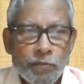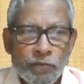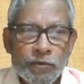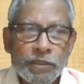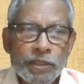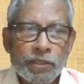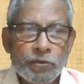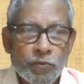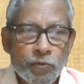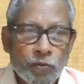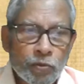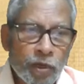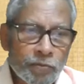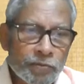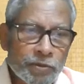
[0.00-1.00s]
with a
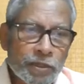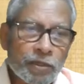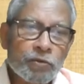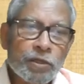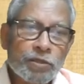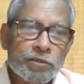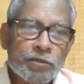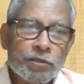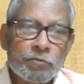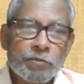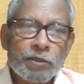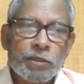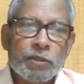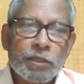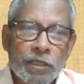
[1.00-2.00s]
tool of the regulation of
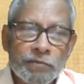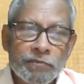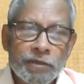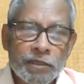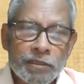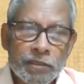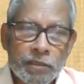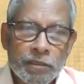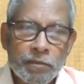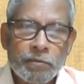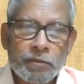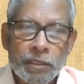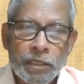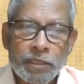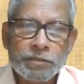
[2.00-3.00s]
the labor
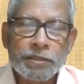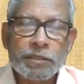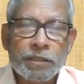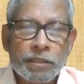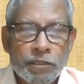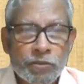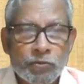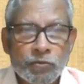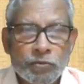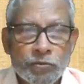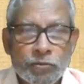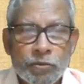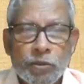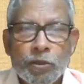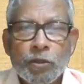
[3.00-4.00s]
related issues,